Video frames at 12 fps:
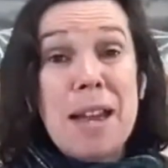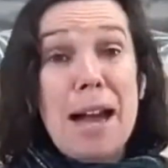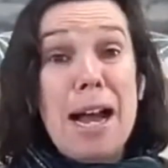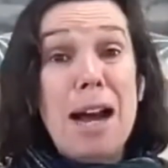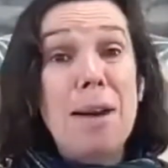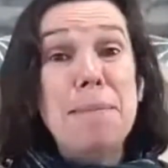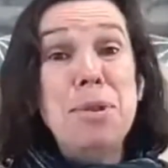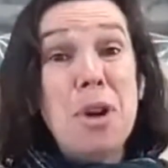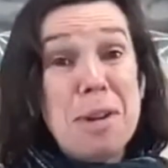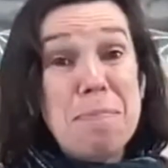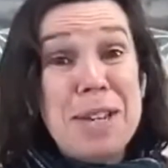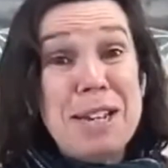I'm
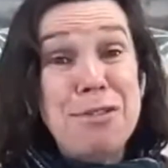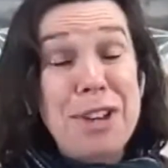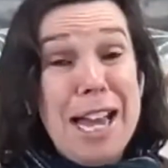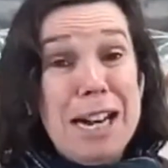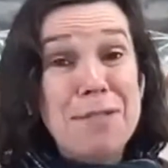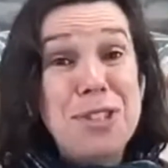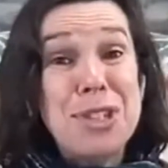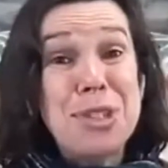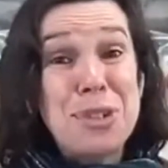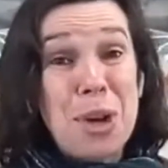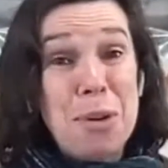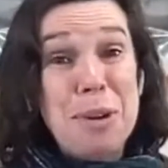not a big fan of
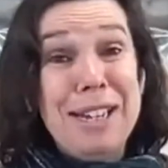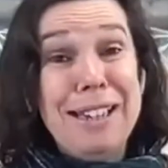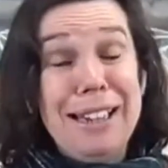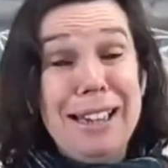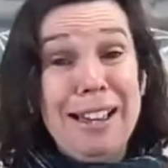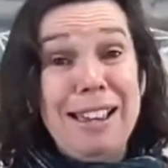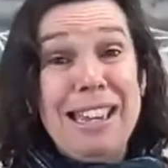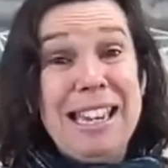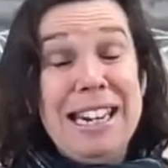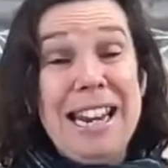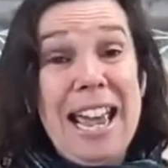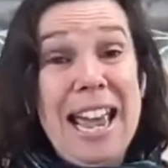sewing
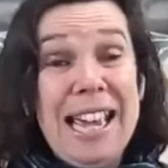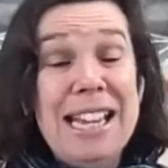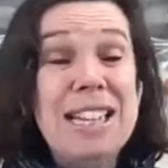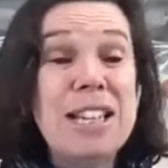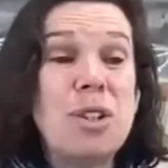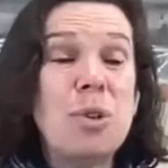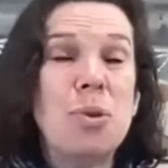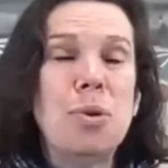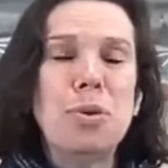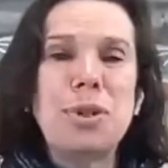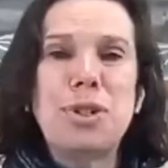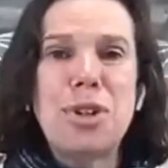in ends
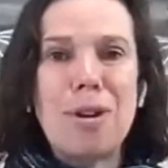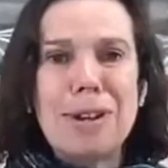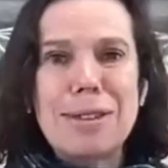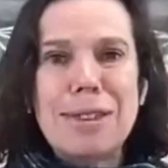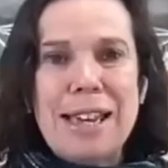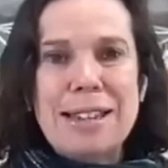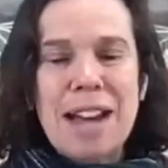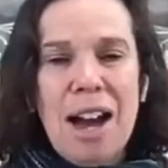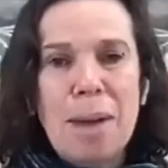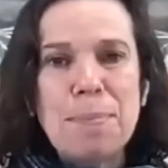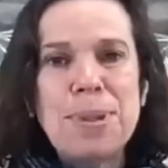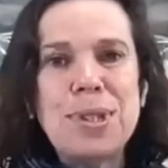or sewing things
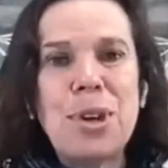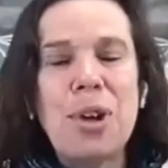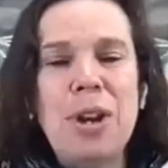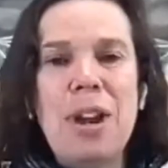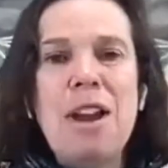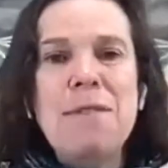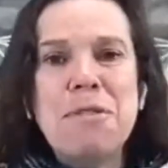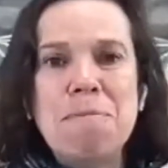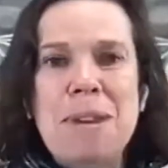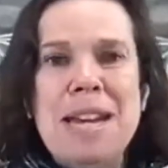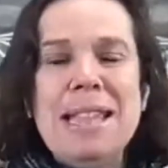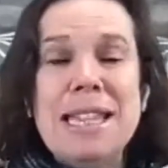up, so for
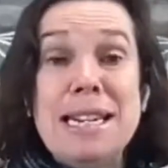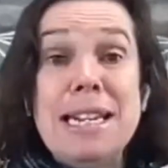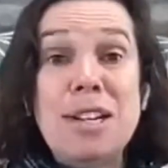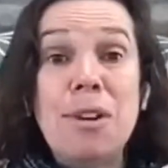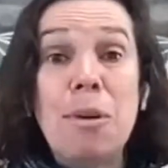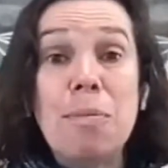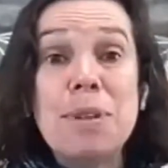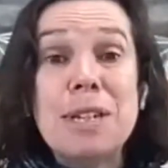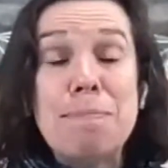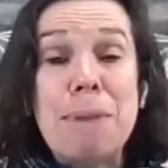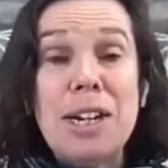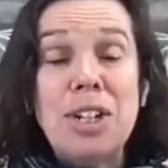me, the knitting on was
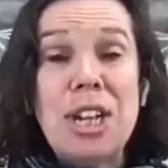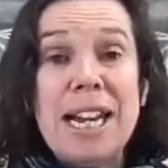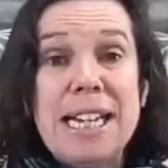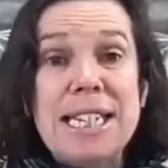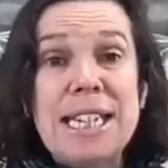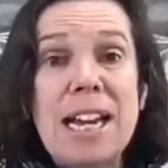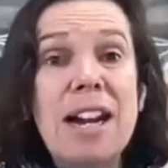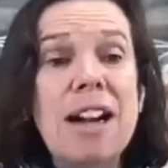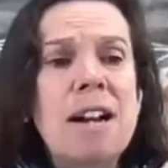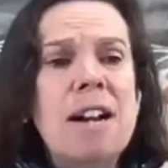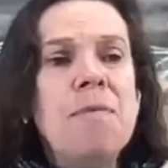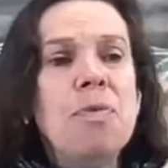much easier.
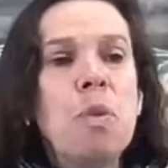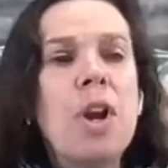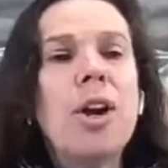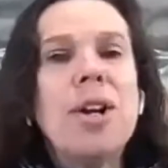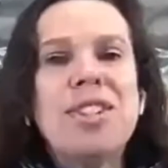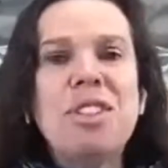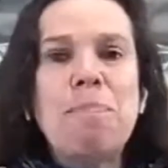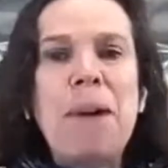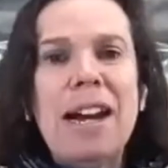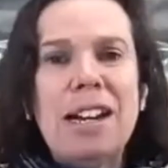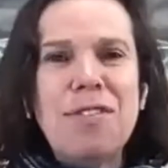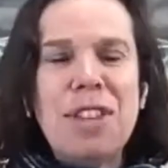When I got to the
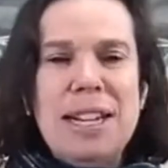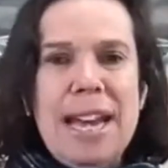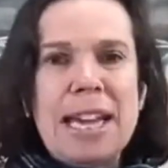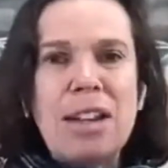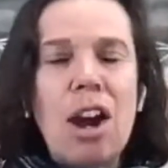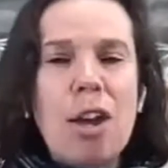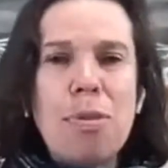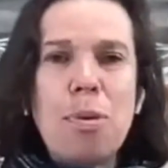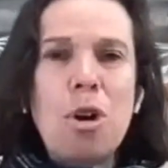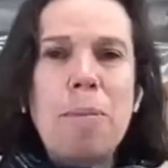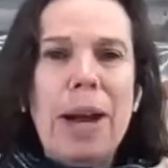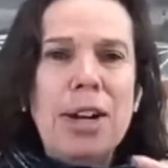back of the neck, I
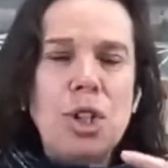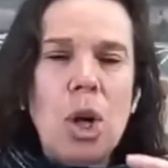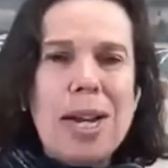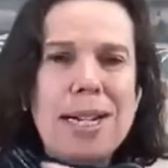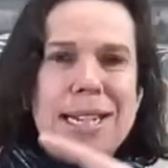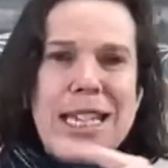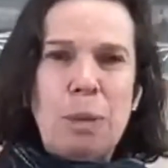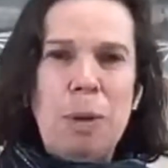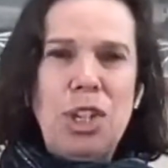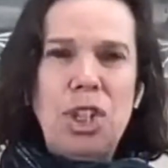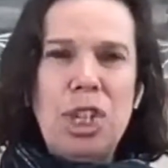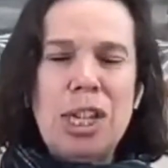thought about trying to
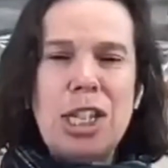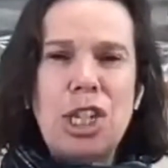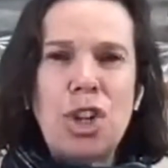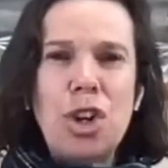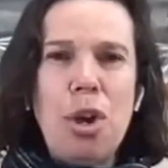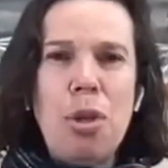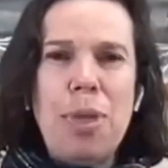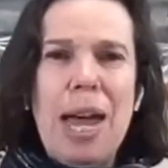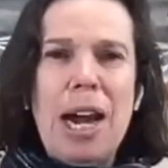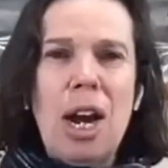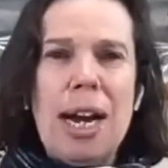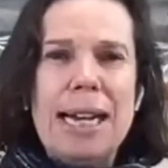switch it so
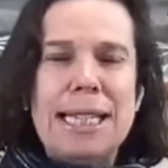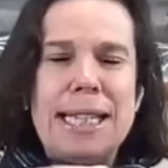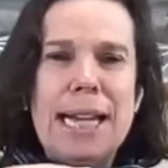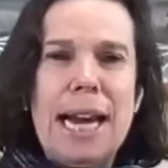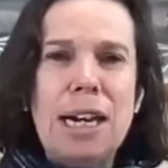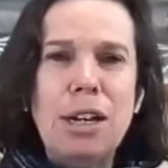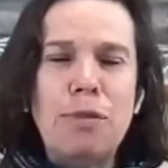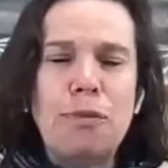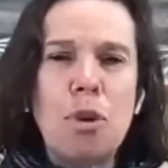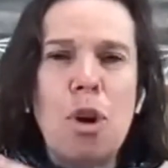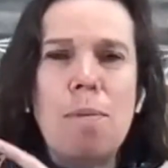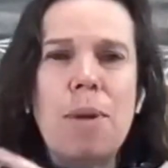that I started
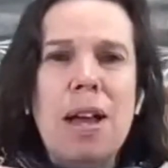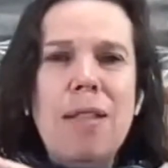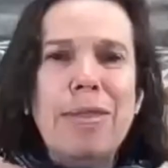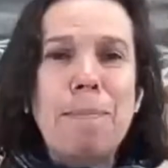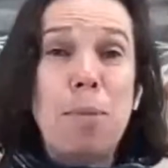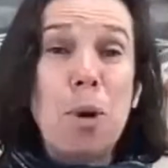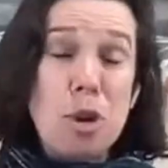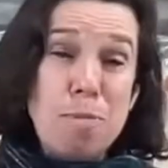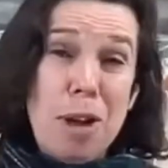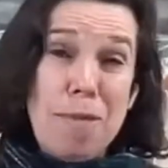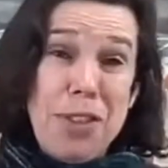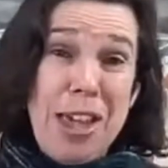from the bottom
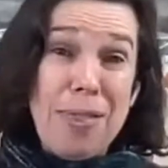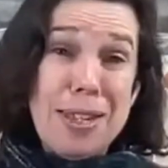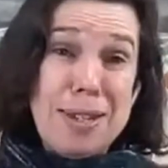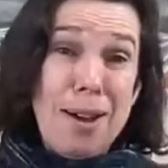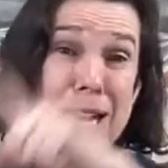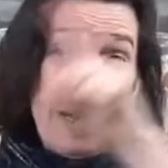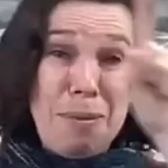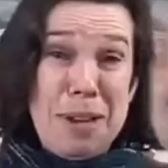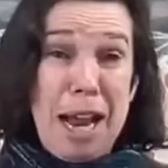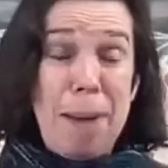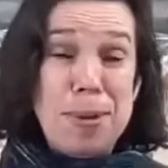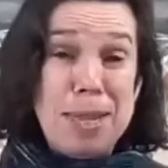of the other side and
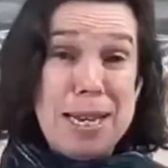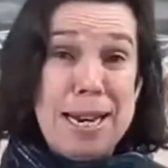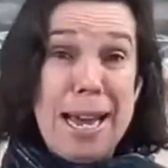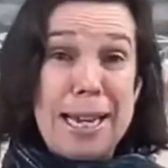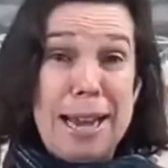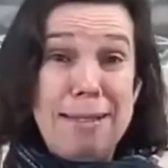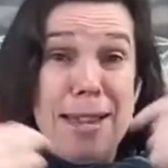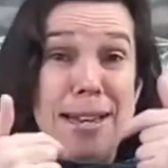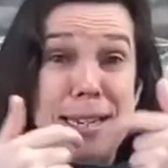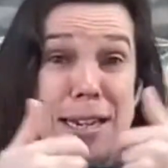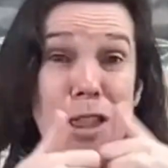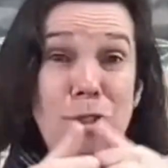went up to the neck and then
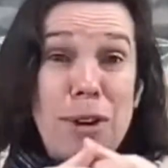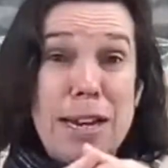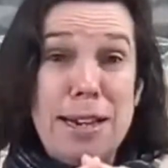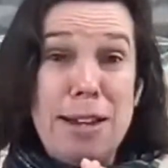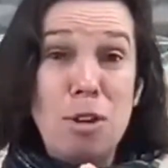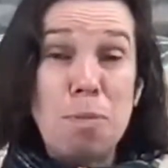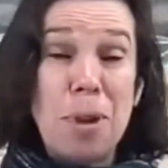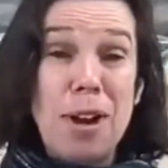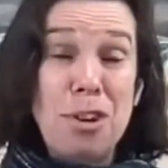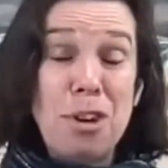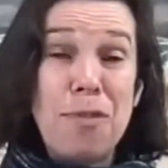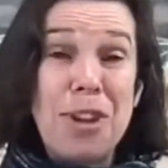did a 3-needle
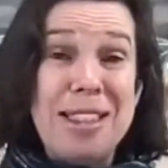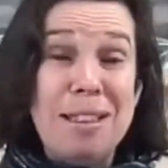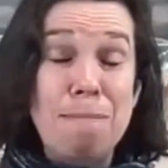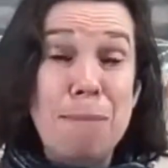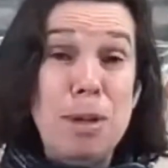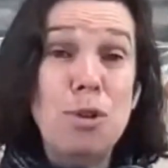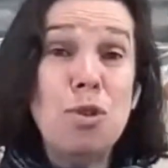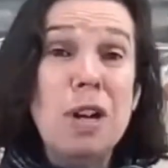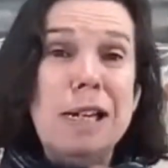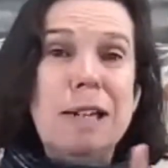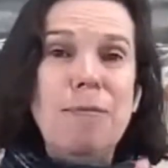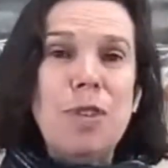bind off in the middle
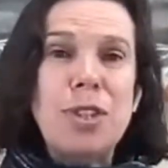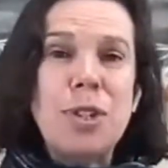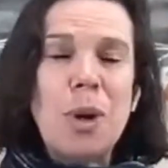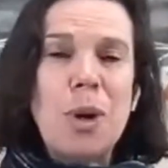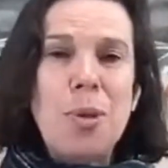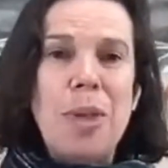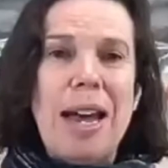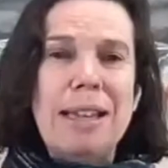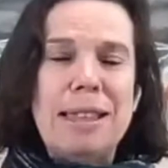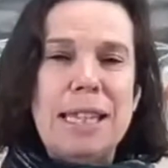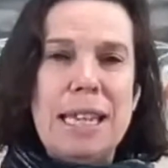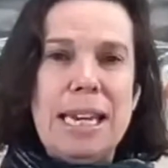so that
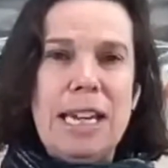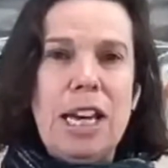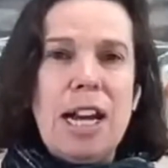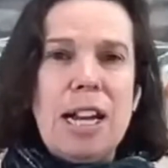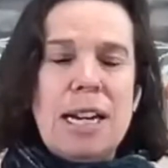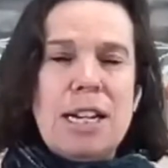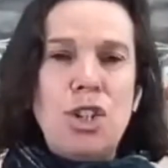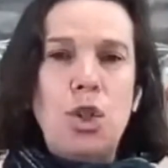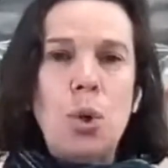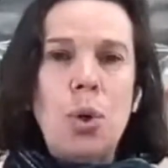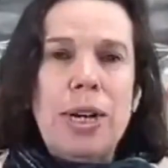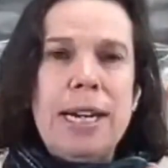the
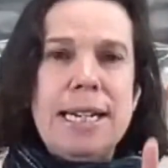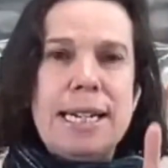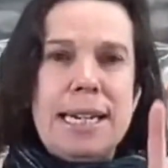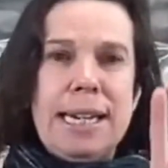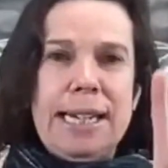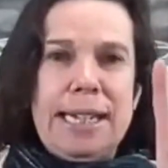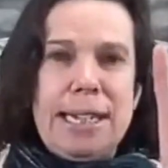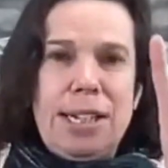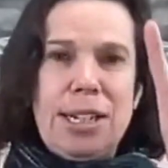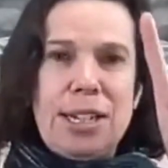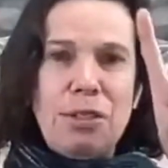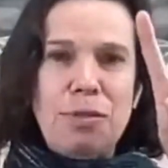joined knit
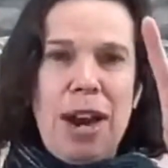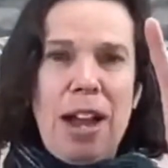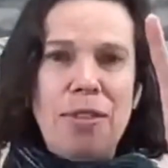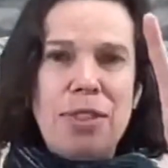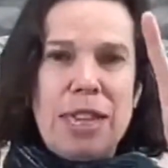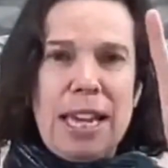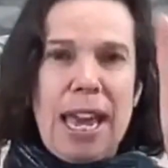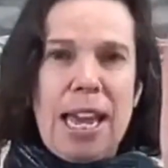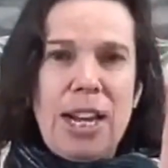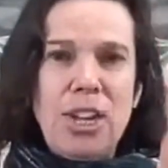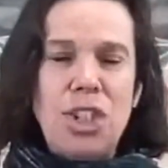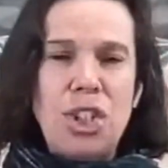stitches around the
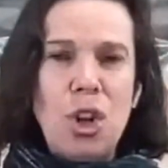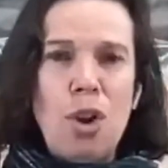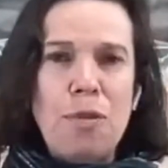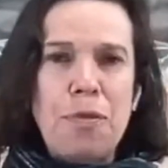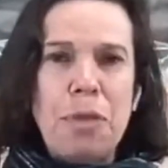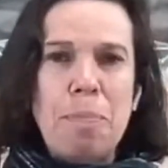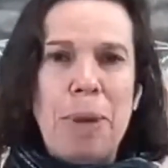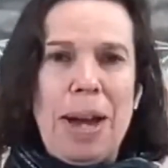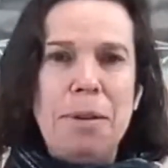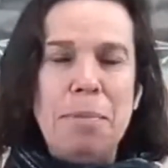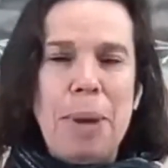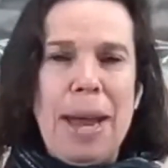edge of the
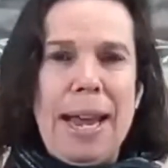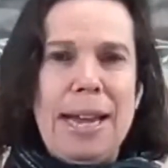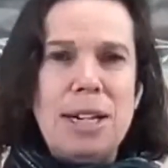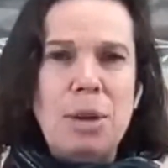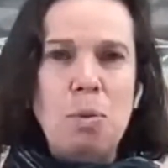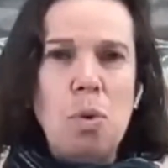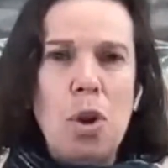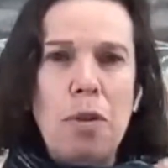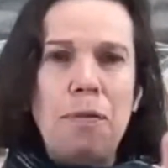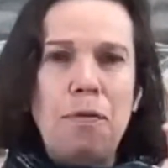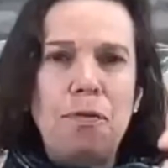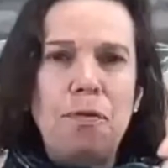button band were